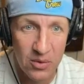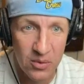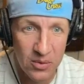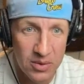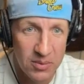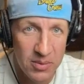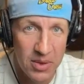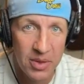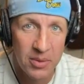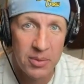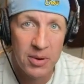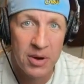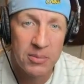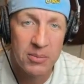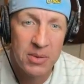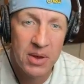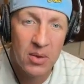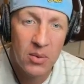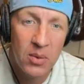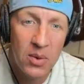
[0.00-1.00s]
with the Miller Park
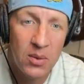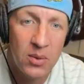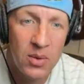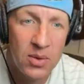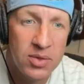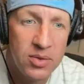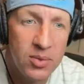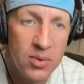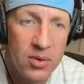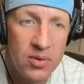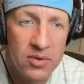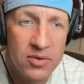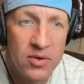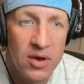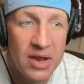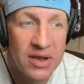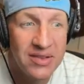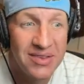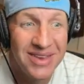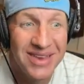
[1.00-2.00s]
Minute, where we're throwing
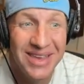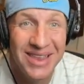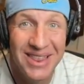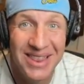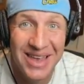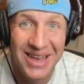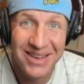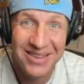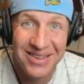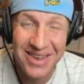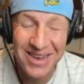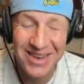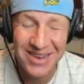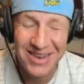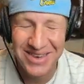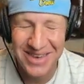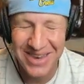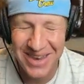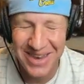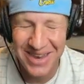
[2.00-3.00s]
strikes and getting likes and
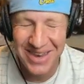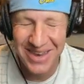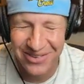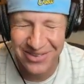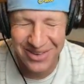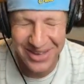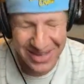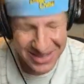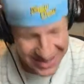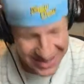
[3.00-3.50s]
dingers, getting